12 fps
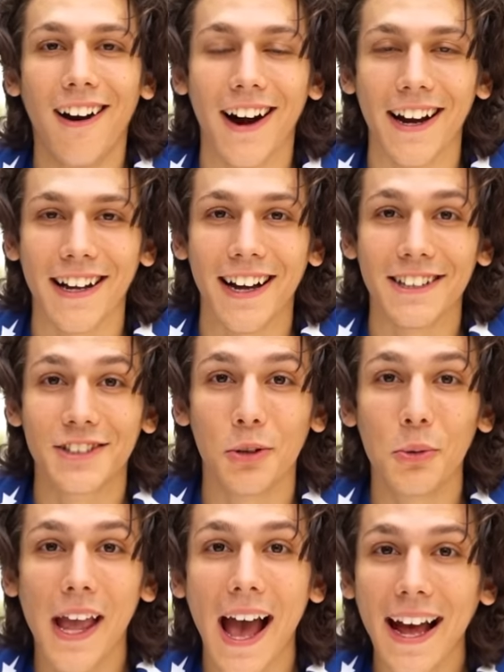Alright guys, so
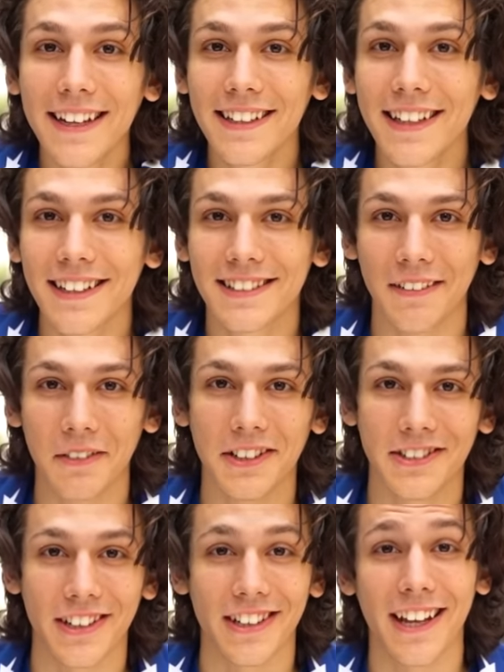we had to get some
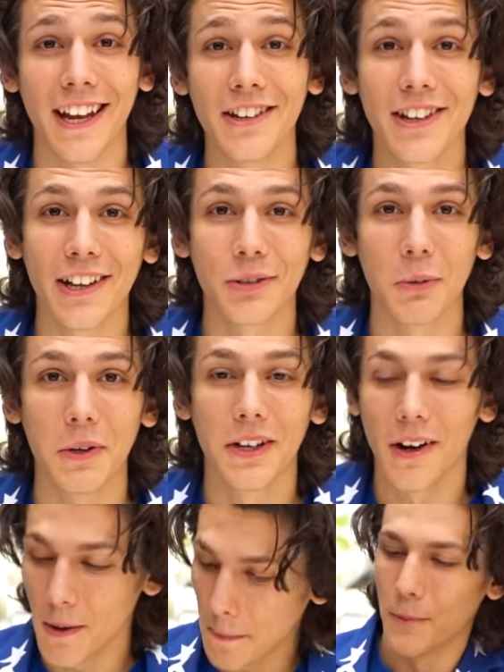dessert. Can you guess what we
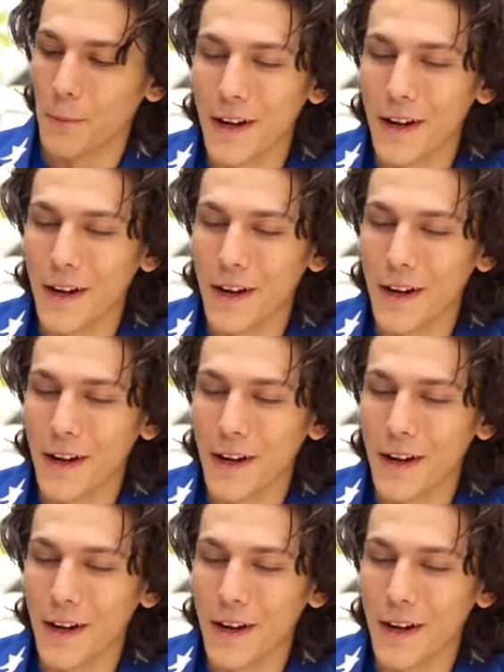got?